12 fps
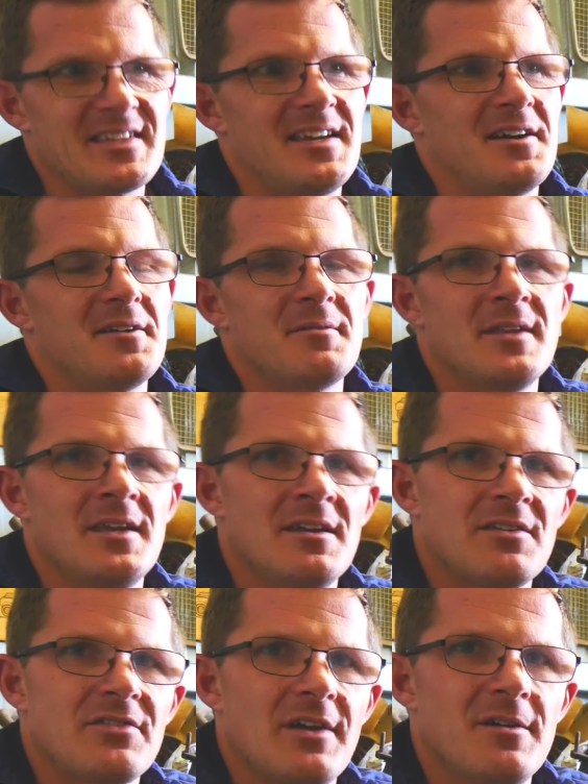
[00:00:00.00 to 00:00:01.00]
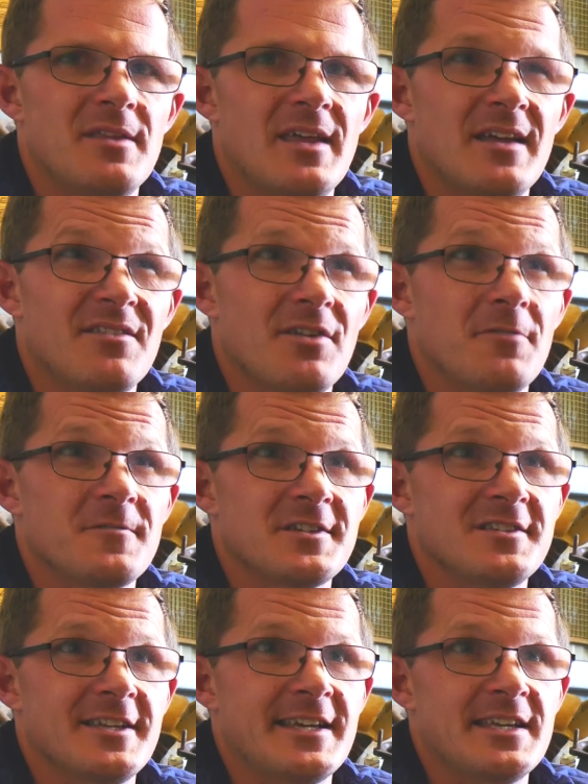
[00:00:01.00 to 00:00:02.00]
You know, so that's
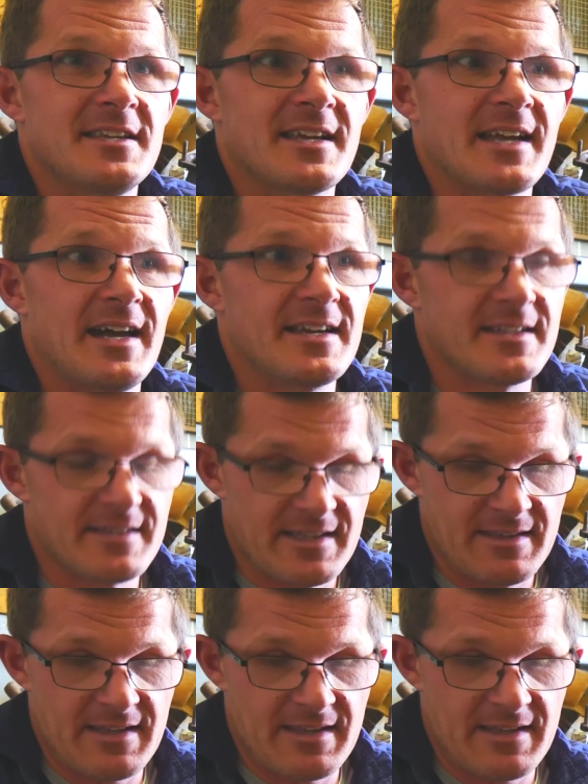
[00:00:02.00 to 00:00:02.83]
obviously indicating that